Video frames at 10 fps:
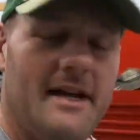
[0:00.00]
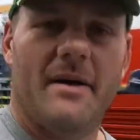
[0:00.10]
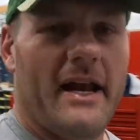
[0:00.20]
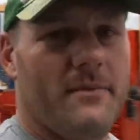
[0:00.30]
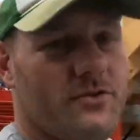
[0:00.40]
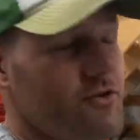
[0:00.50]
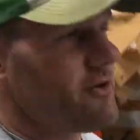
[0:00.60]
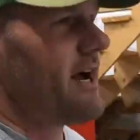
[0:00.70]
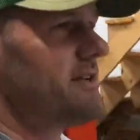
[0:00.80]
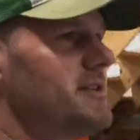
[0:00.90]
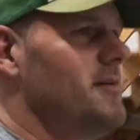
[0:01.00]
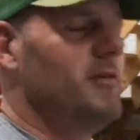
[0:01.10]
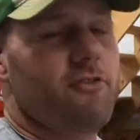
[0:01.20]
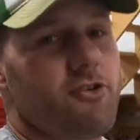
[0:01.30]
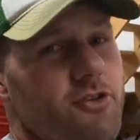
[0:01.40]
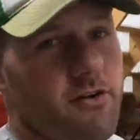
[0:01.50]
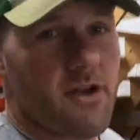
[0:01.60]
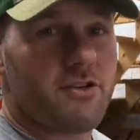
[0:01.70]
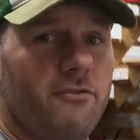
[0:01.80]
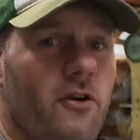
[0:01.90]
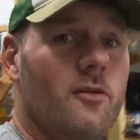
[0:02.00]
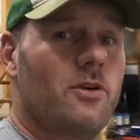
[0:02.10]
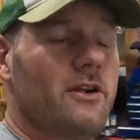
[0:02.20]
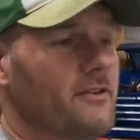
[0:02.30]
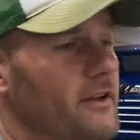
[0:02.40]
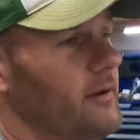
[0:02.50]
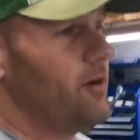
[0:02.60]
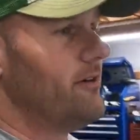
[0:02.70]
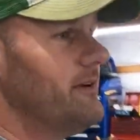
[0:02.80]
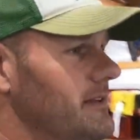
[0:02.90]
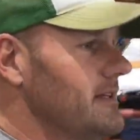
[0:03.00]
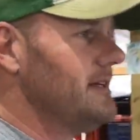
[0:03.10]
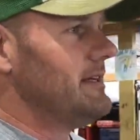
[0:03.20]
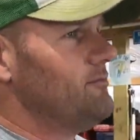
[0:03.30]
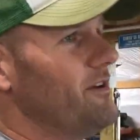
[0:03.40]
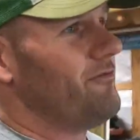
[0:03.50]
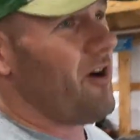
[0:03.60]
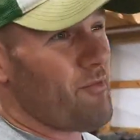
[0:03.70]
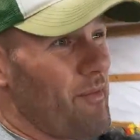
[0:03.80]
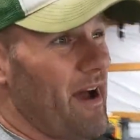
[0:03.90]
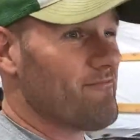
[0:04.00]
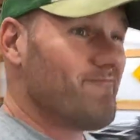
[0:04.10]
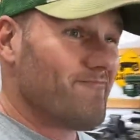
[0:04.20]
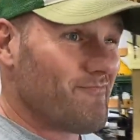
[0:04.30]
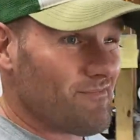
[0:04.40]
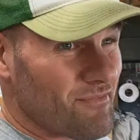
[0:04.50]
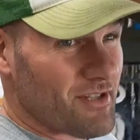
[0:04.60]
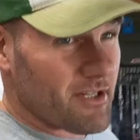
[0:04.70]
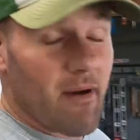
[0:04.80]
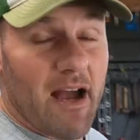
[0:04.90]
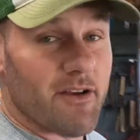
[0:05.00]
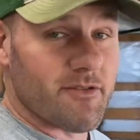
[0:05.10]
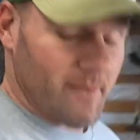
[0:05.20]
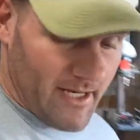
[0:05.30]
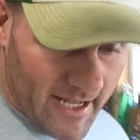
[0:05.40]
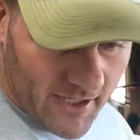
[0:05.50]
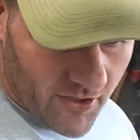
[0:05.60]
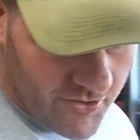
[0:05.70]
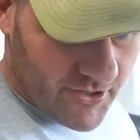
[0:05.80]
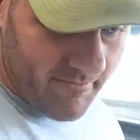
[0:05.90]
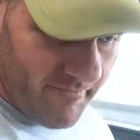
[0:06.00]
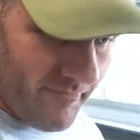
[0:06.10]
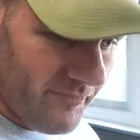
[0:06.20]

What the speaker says: my name is Richard Addis. I'm a first-generation farmer here on Delmarva. We farm about 6 miles from the Atlantic Ocean,